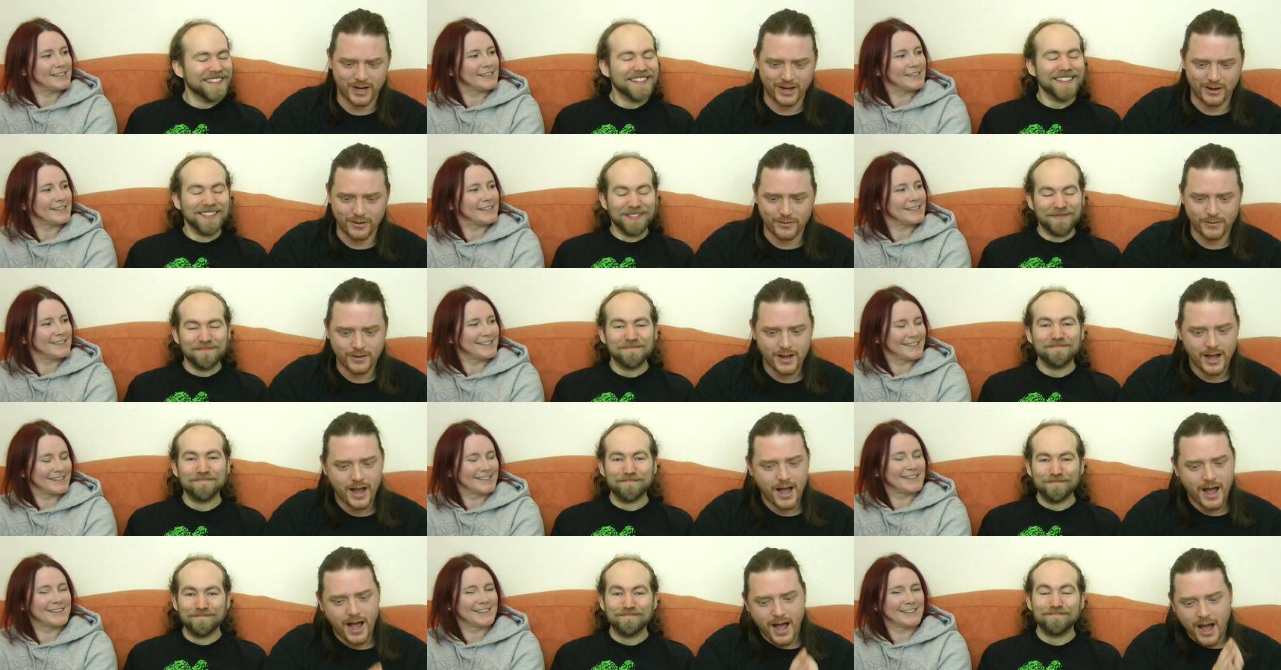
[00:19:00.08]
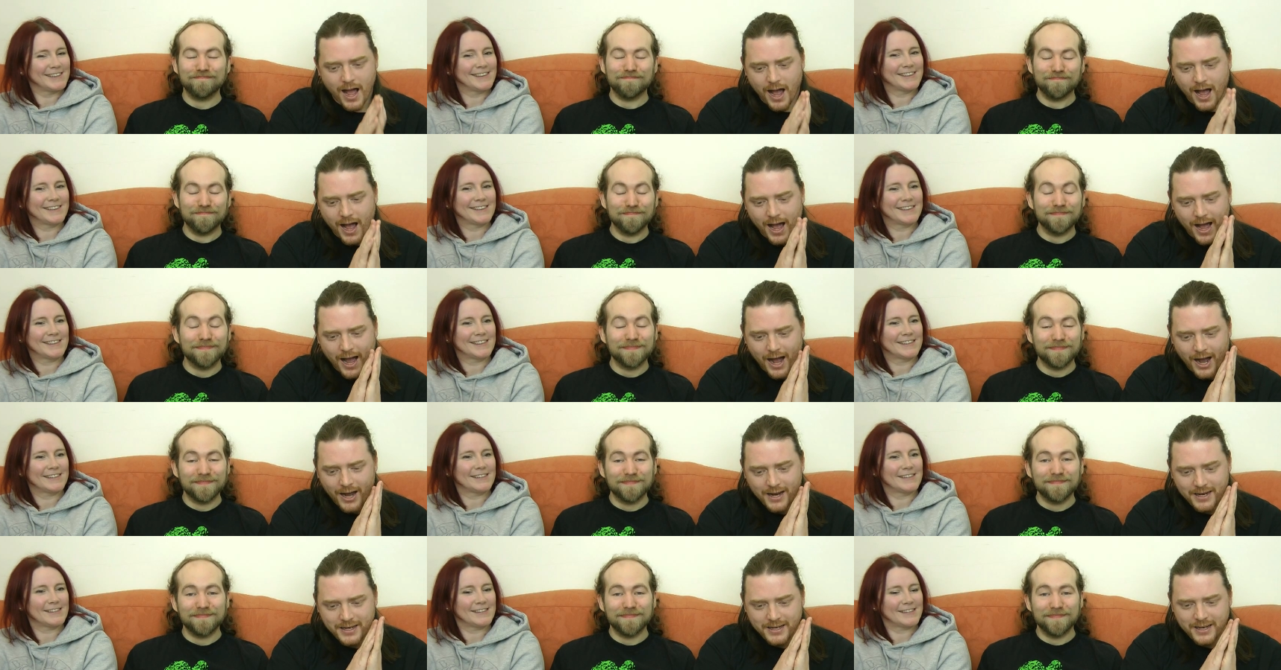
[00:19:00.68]
Speaker 1: as well.
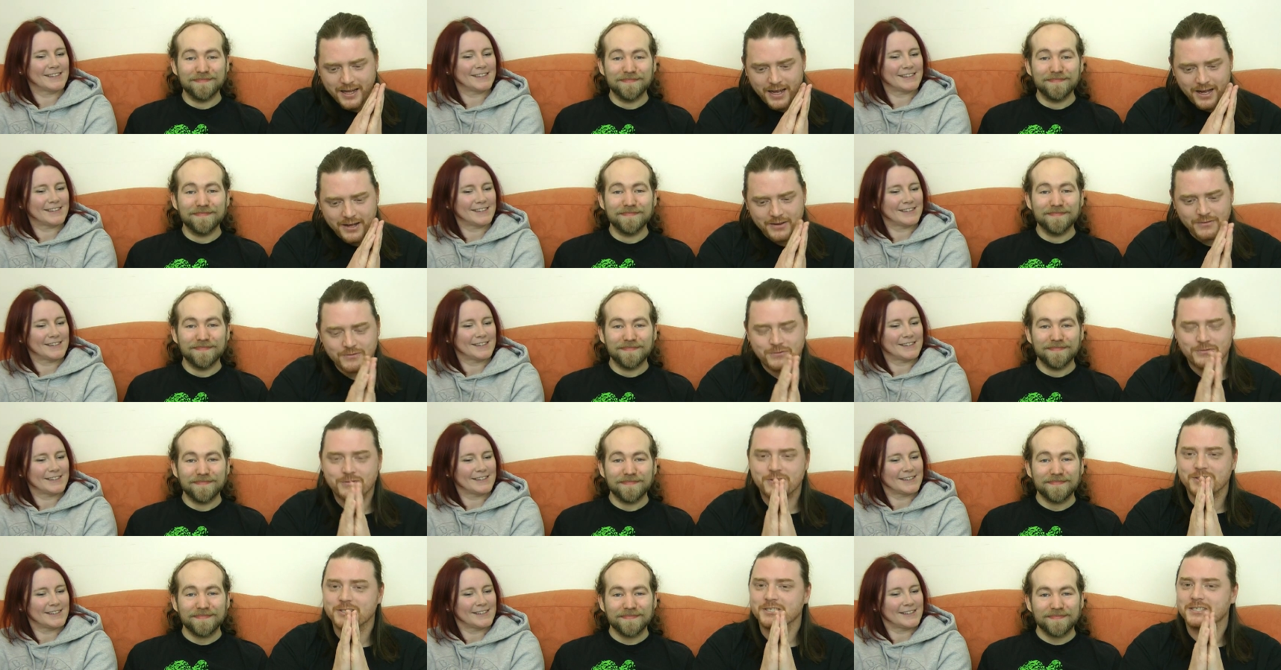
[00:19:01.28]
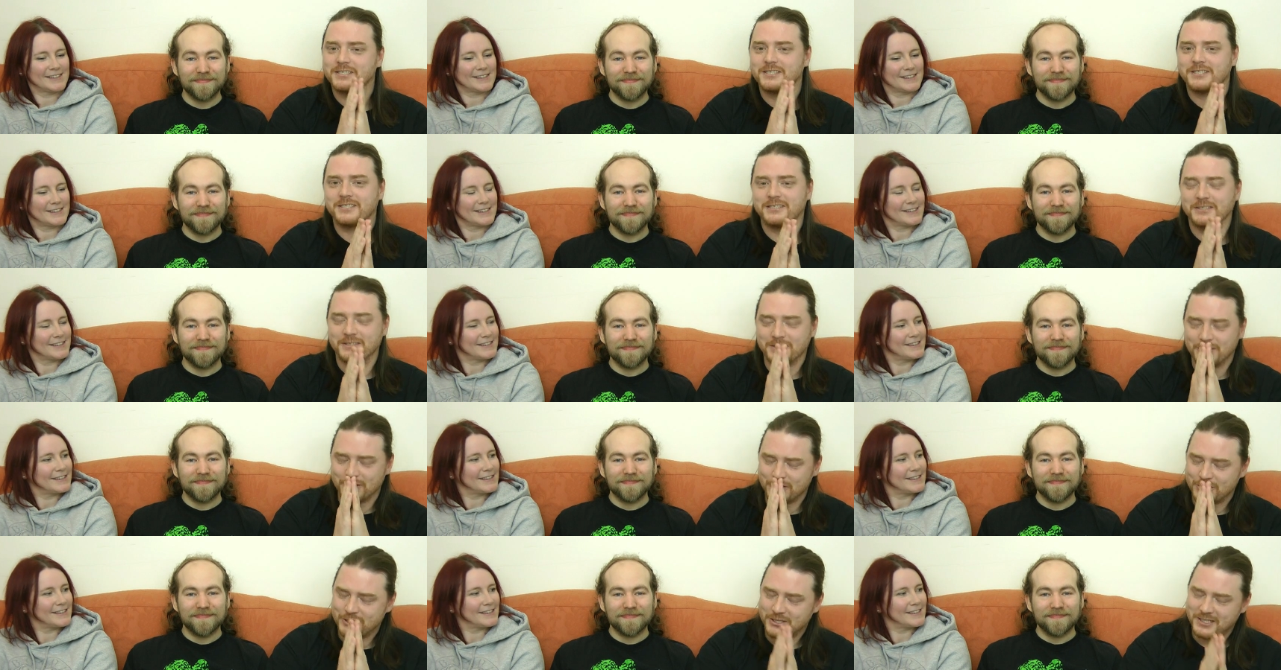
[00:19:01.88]
I love this
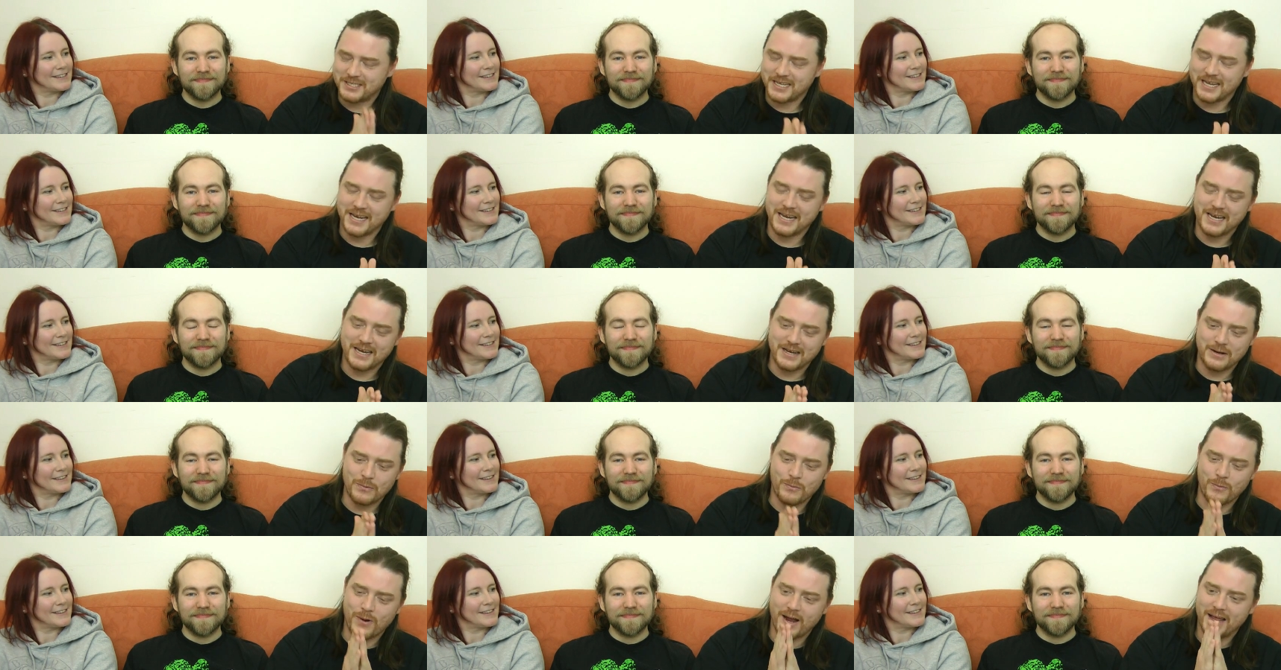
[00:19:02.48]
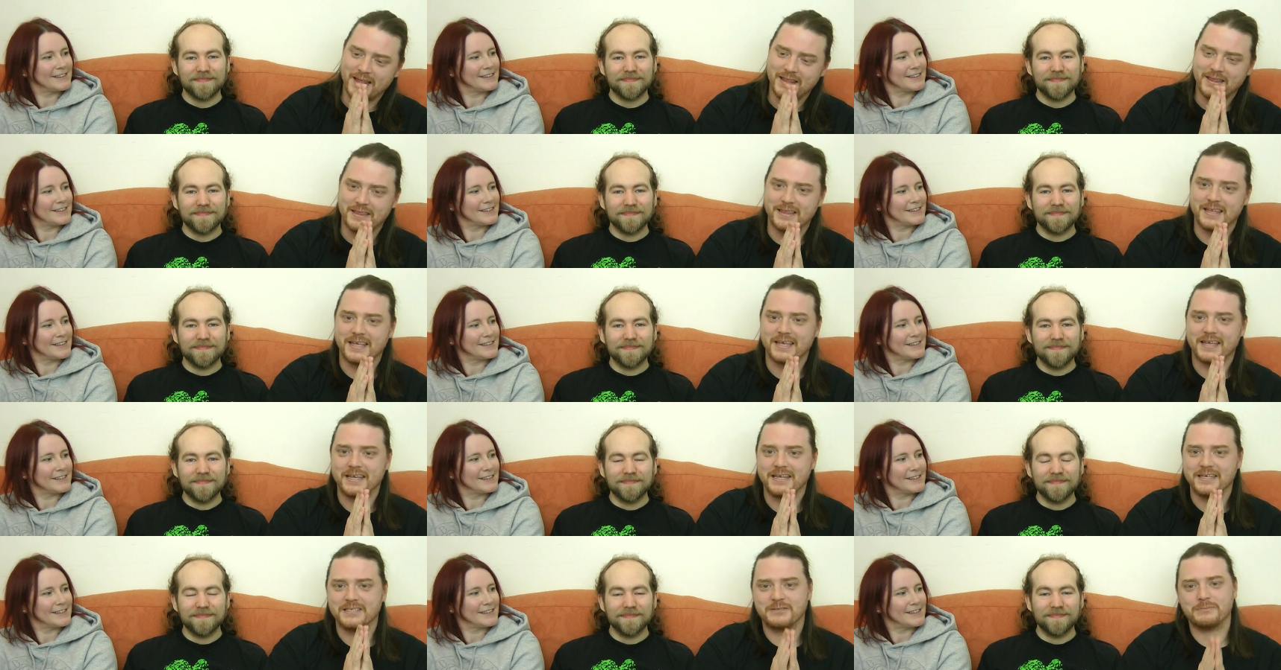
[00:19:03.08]
the scene
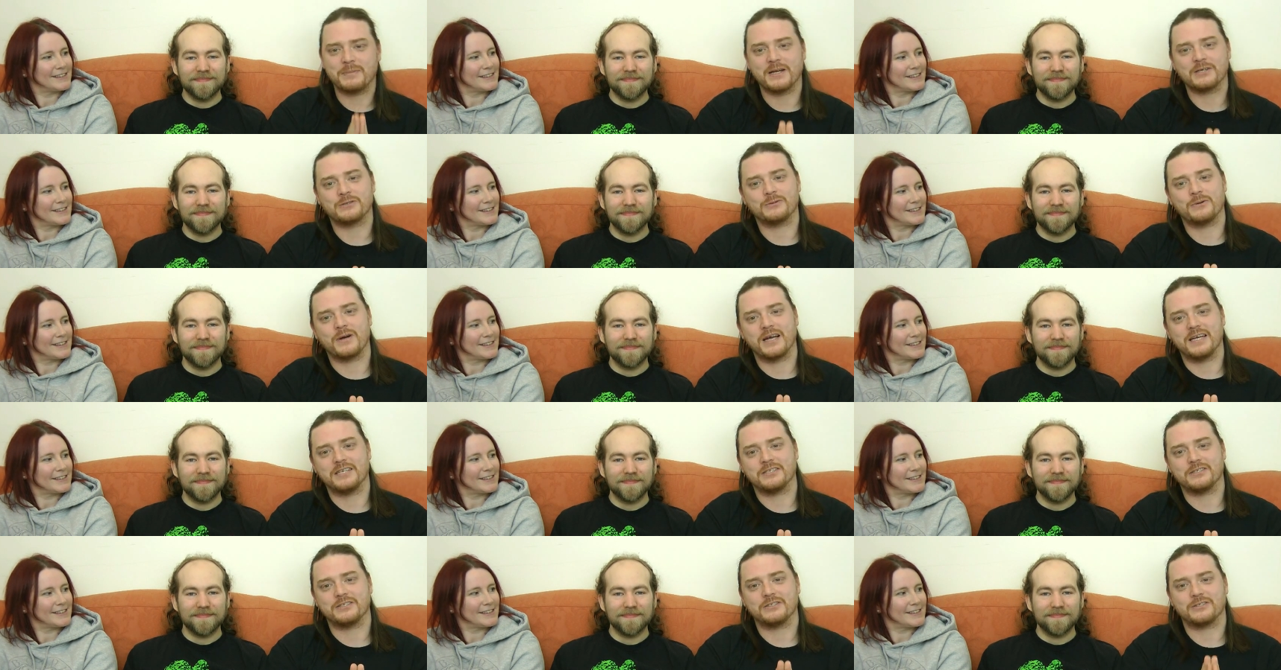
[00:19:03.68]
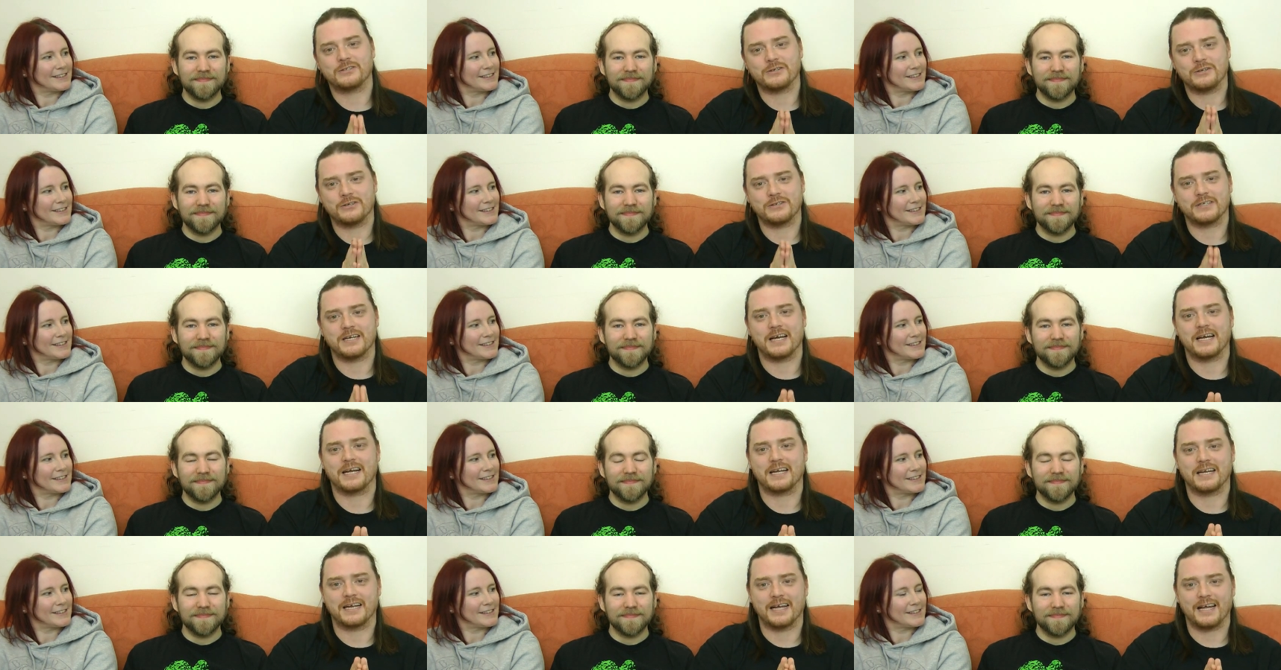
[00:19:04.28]
when the special agents are
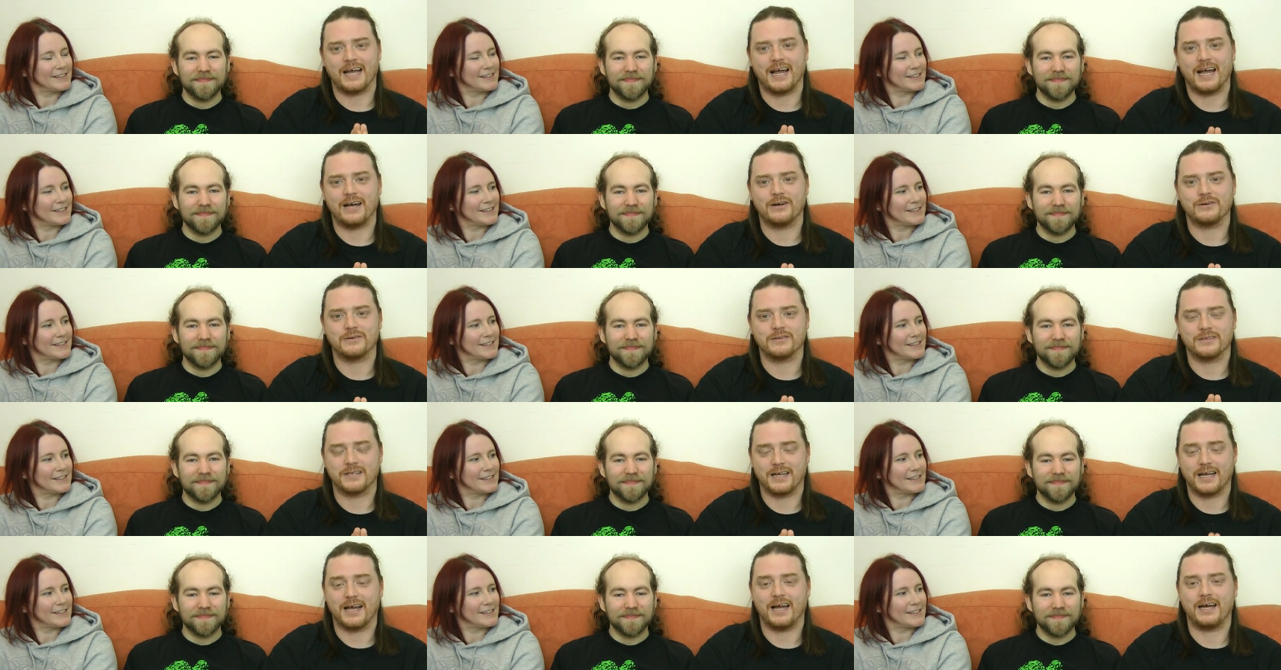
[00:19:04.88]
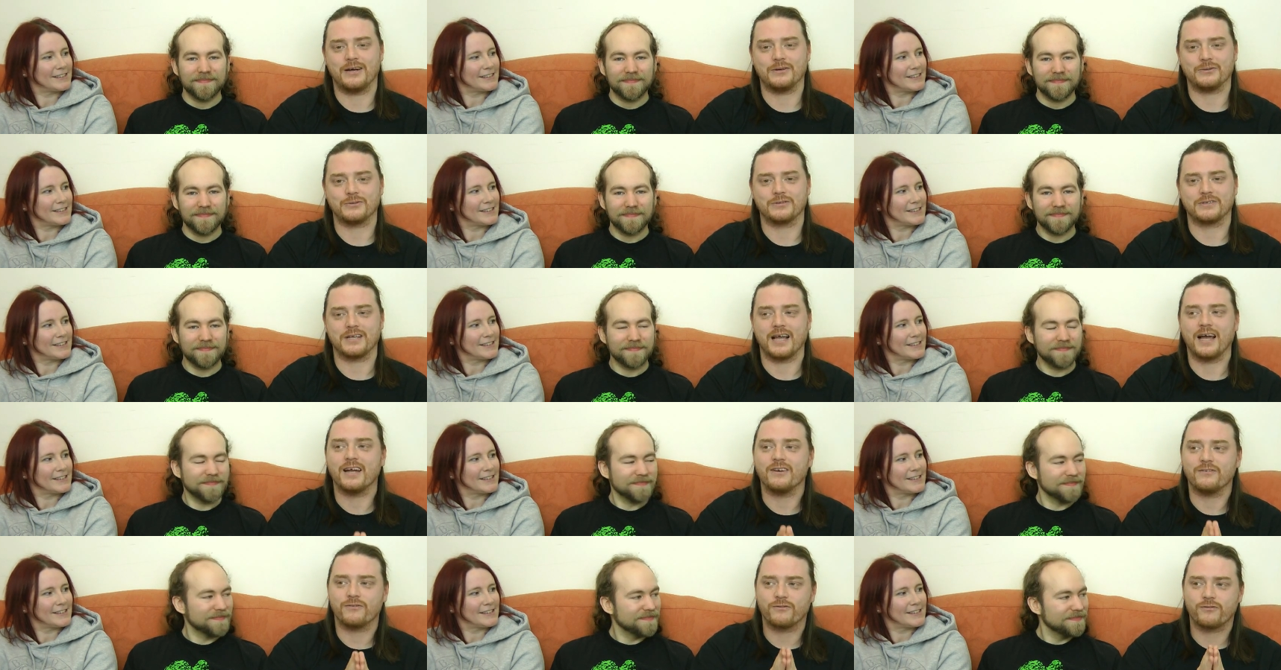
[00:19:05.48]
attacking ho- the
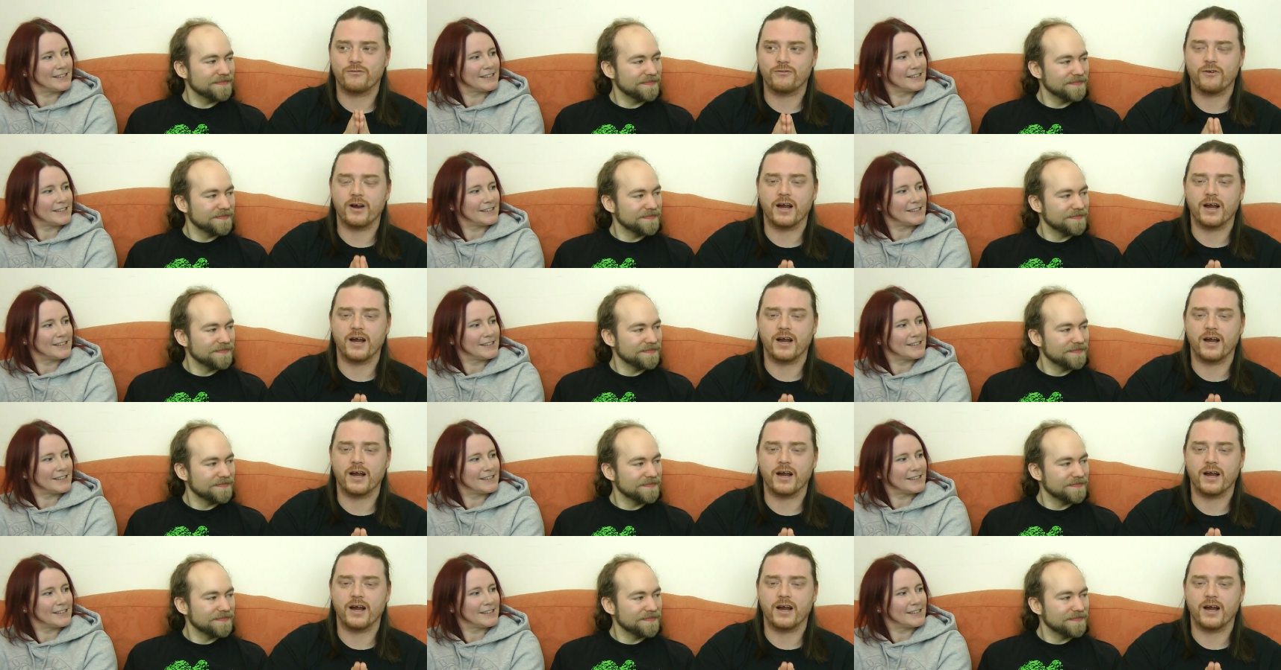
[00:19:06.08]
house and